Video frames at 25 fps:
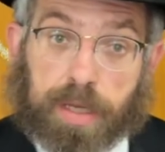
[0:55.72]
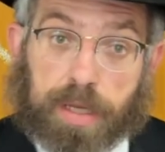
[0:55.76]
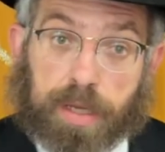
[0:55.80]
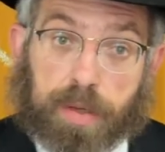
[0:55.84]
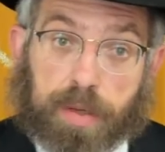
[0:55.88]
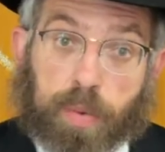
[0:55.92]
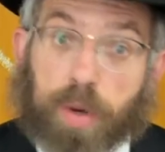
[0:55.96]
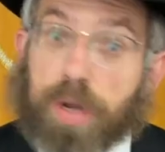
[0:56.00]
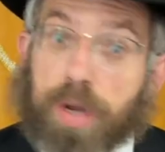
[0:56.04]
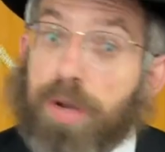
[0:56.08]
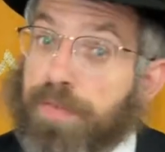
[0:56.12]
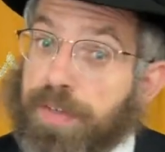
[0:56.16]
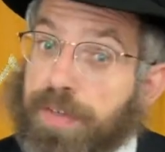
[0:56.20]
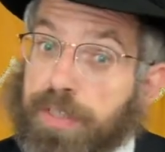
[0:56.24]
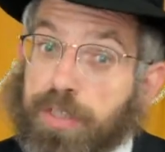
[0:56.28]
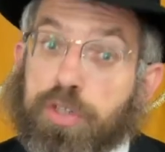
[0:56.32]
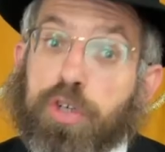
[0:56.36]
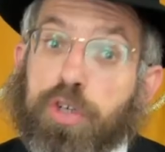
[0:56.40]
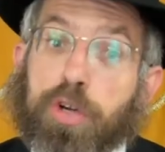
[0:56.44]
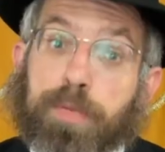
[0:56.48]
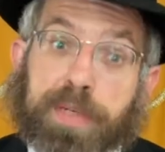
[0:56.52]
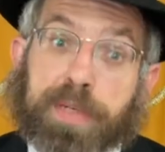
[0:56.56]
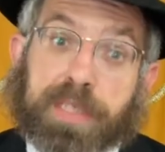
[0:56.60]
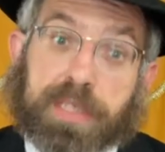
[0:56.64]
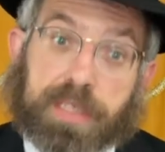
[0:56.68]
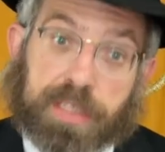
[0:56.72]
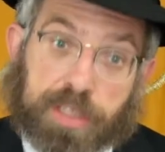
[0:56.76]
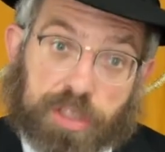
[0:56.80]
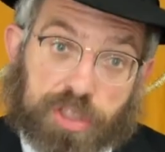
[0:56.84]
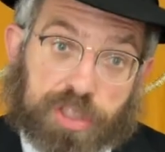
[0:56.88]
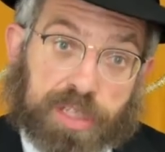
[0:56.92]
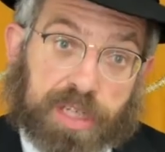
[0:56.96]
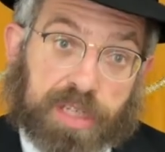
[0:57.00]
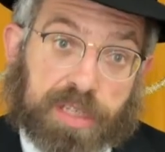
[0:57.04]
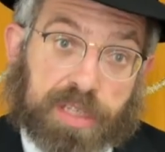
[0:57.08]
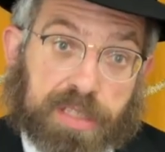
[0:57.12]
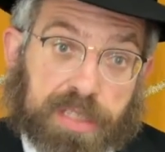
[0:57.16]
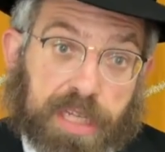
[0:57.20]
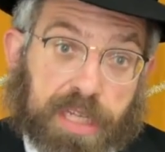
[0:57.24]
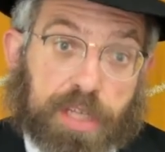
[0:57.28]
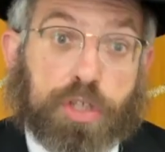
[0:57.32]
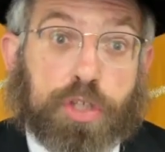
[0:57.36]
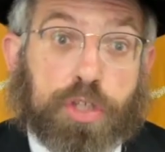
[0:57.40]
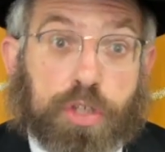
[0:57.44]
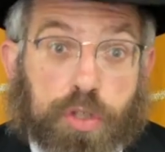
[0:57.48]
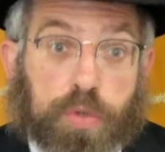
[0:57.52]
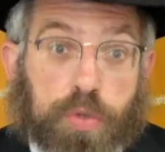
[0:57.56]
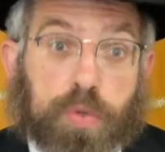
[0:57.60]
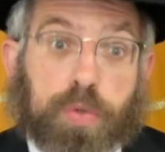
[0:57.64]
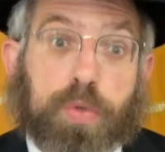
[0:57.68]
one of his sermons, he shares that
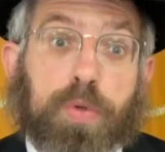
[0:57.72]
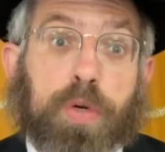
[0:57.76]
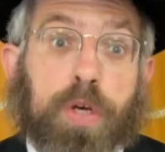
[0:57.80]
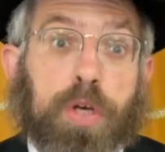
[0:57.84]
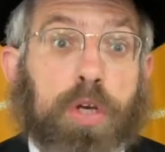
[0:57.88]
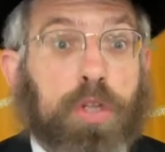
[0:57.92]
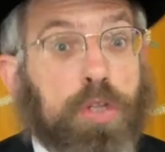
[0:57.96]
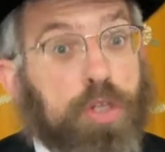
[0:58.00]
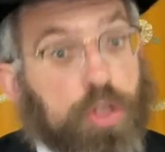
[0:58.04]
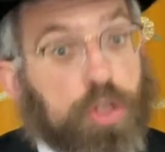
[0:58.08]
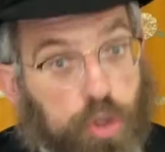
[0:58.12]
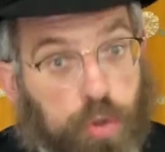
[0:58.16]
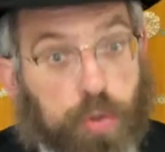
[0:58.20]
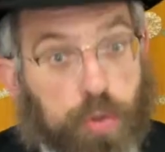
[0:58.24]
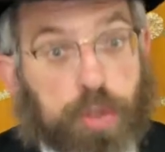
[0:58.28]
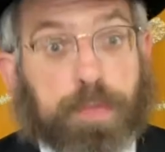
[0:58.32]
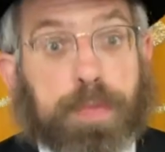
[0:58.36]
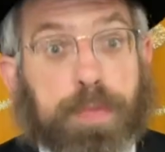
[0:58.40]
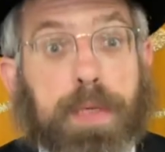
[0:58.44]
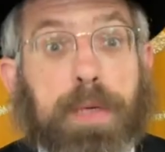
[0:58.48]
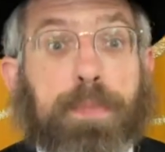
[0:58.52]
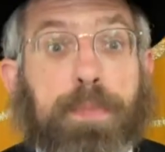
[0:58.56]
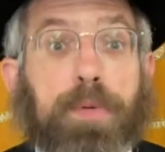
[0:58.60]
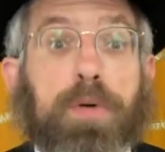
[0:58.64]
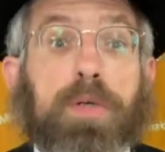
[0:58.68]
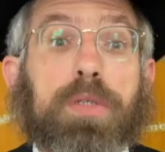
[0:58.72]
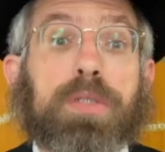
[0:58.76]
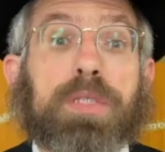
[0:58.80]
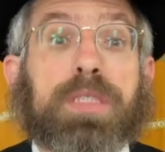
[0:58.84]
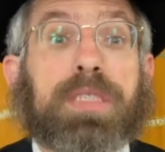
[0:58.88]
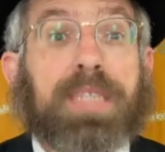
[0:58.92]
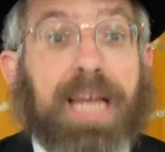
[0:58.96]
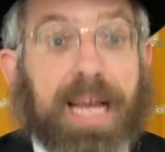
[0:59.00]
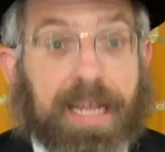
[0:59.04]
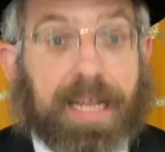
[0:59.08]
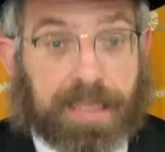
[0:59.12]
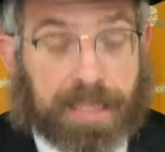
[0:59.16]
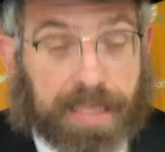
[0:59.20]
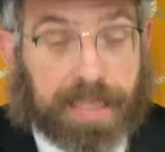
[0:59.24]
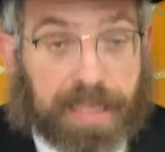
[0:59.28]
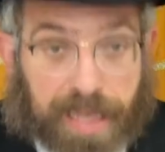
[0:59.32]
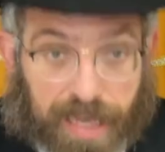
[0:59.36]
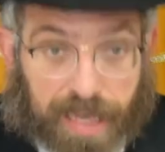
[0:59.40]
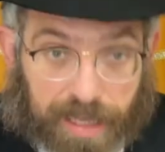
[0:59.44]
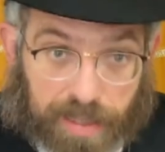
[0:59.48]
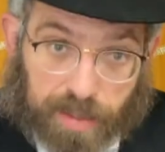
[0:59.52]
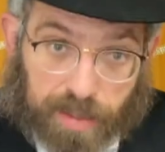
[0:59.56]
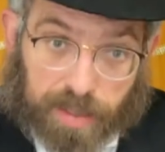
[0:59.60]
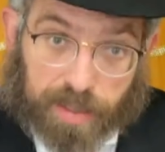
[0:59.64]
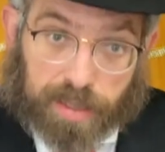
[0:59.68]
you, the Jewish people, stand
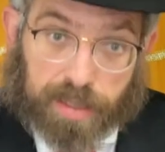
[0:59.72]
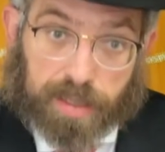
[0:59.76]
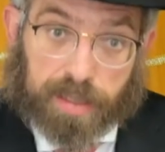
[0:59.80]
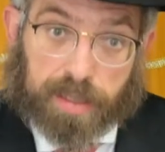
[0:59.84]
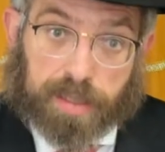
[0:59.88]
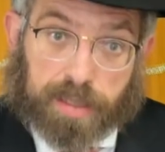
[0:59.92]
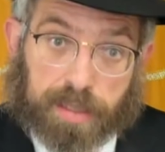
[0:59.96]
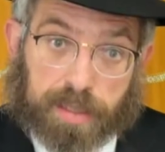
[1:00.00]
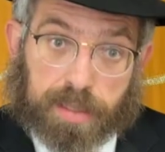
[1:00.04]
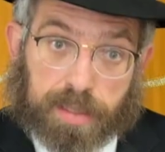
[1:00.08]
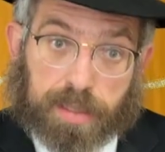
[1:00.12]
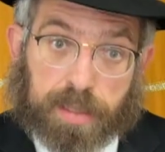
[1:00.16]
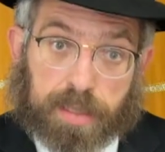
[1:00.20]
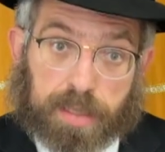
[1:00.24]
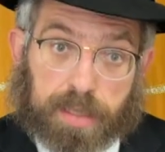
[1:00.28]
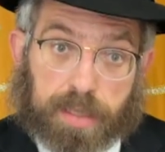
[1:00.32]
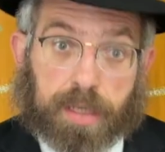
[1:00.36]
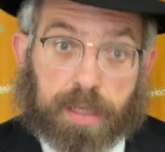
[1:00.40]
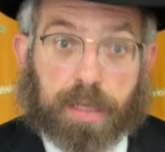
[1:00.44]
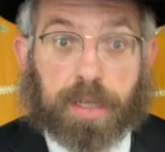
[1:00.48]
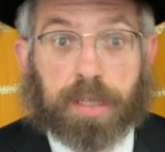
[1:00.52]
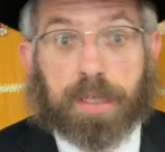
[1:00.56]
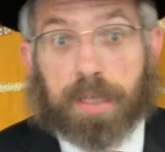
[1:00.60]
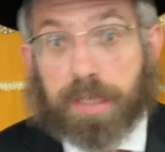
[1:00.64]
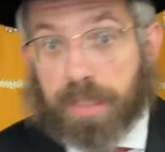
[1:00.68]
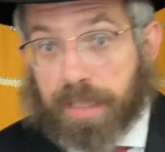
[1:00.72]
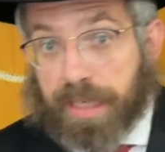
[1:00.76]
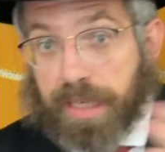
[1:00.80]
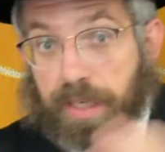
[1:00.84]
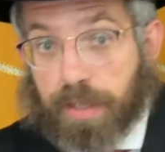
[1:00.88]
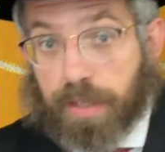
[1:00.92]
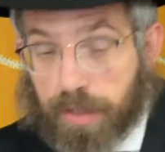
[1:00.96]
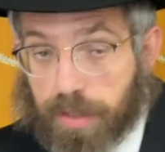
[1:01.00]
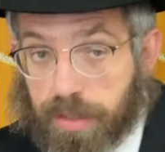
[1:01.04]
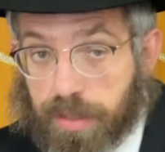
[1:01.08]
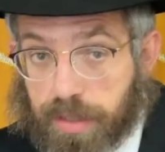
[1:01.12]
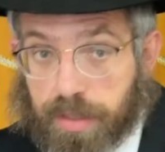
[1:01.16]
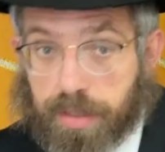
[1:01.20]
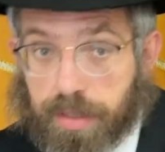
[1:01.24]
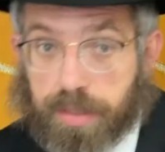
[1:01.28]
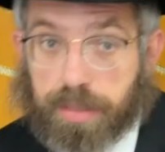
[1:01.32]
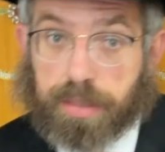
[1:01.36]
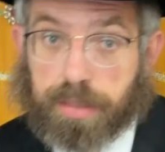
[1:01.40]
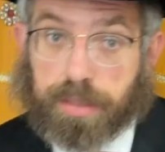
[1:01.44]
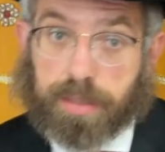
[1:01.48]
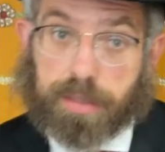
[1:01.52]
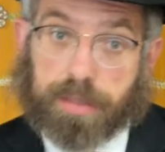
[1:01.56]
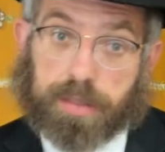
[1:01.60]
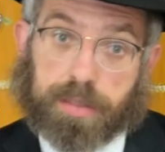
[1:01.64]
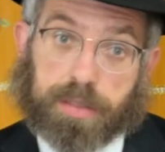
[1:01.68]
together. The leaders,
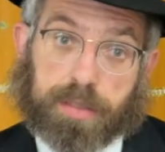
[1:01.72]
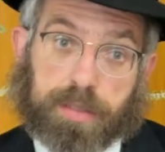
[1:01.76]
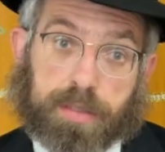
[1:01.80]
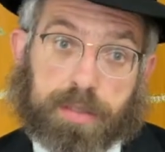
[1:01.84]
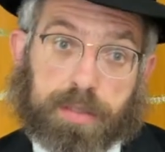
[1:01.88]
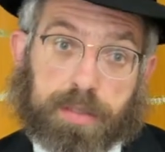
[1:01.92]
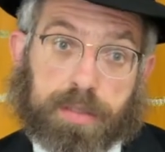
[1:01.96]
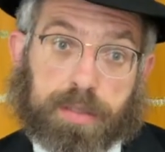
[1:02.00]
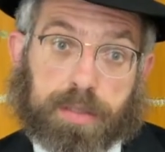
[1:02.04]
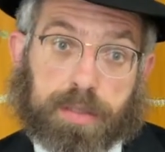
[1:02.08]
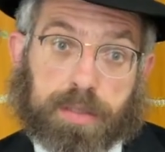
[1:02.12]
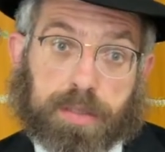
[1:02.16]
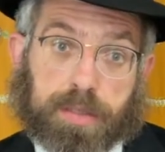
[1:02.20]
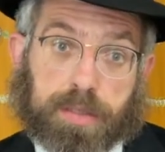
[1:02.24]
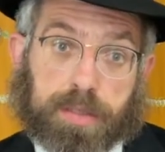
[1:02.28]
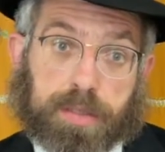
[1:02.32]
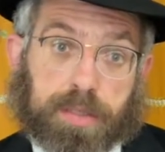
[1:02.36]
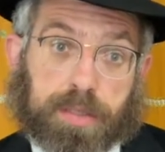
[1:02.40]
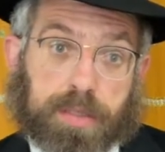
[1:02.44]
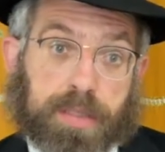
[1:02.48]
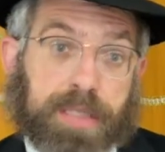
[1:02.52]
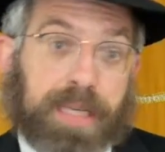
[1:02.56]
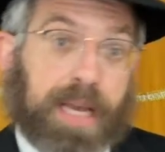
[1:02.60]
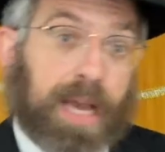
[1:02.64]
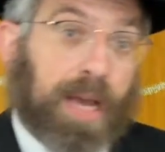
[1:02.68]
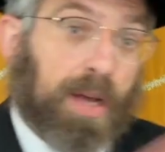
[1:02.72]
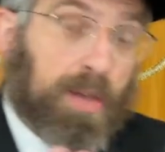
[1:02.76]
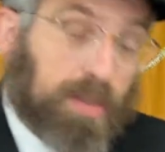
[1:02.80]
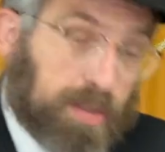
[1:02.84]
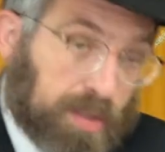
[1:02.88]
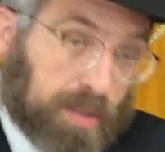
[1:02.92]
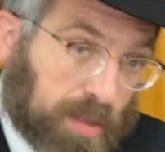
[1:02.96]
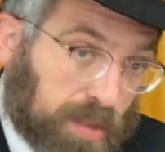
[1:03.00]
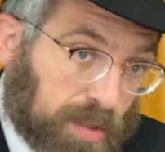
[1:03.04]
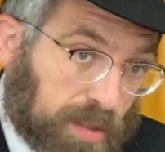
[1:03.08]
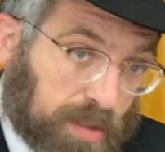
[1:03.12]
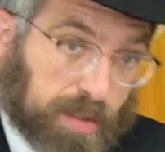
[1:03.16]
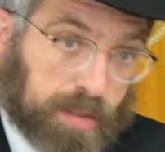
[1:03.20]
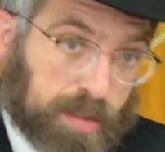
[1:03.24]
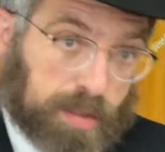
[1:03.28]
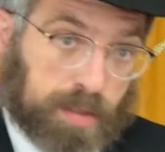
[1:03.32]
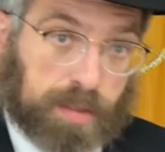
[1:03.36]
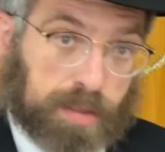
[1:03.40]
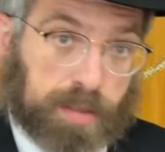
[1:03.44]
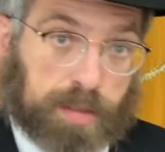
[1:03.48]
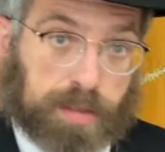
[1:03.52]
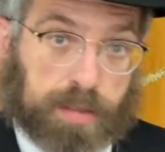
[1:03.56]
the elders,